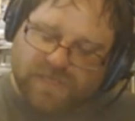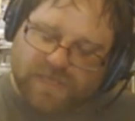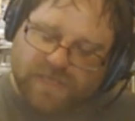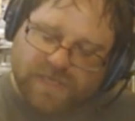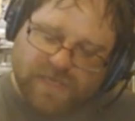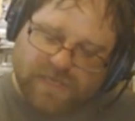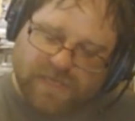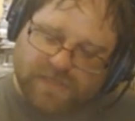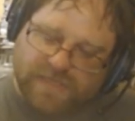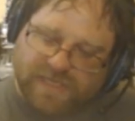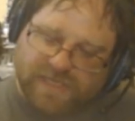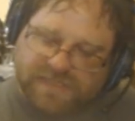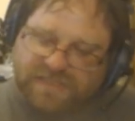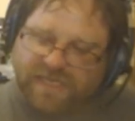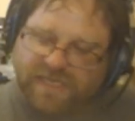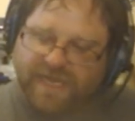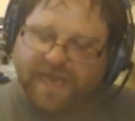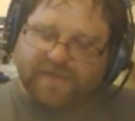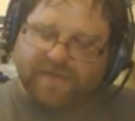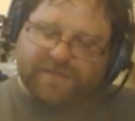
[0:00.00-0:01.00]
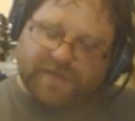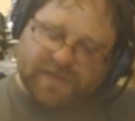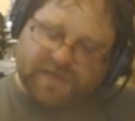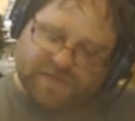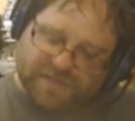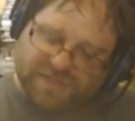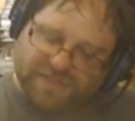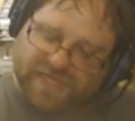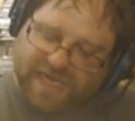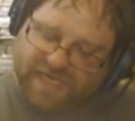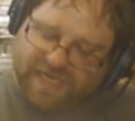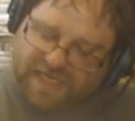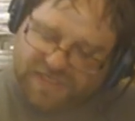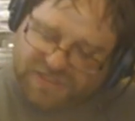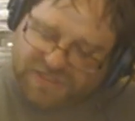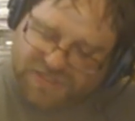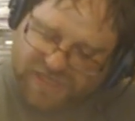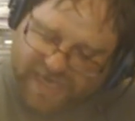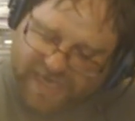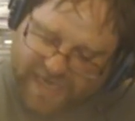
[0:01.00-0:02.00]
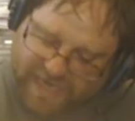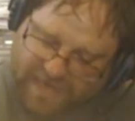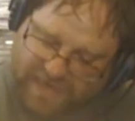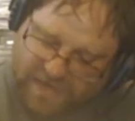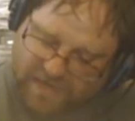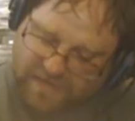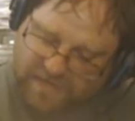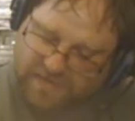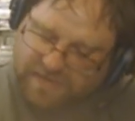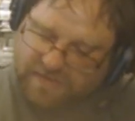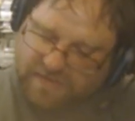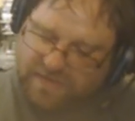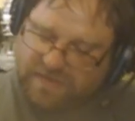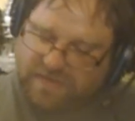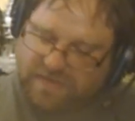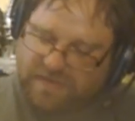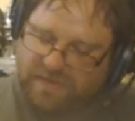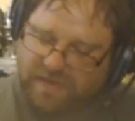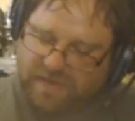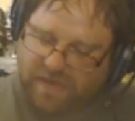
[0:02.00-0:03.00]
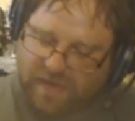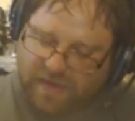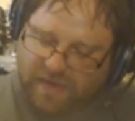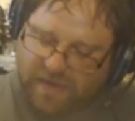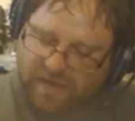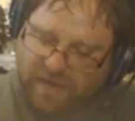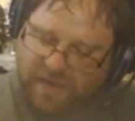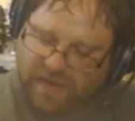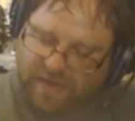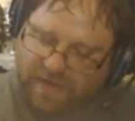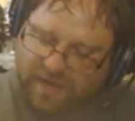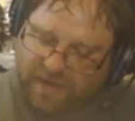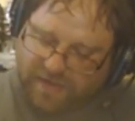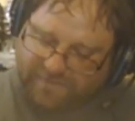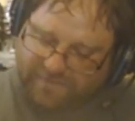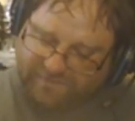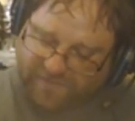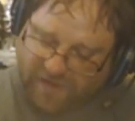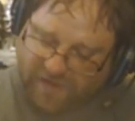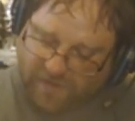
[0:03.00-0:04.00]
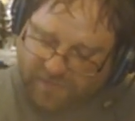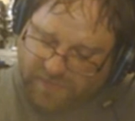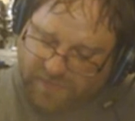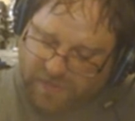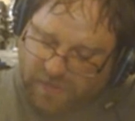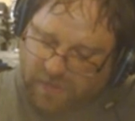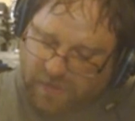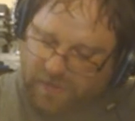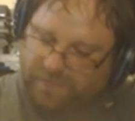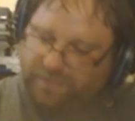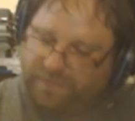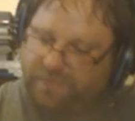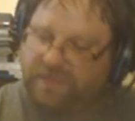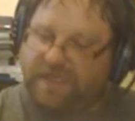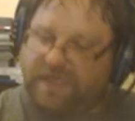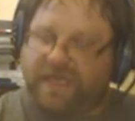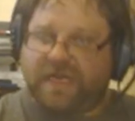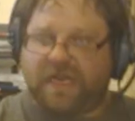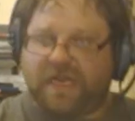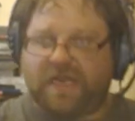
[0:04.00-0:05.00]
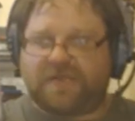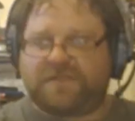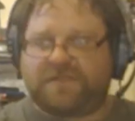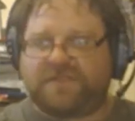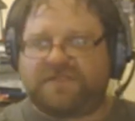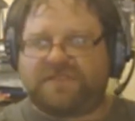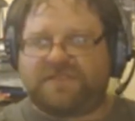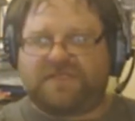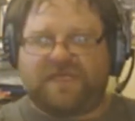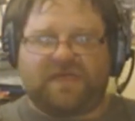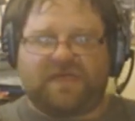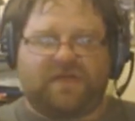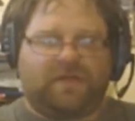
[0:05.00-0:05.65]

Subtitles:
Next I have another Jackie Chan a film called Bleeding Steel.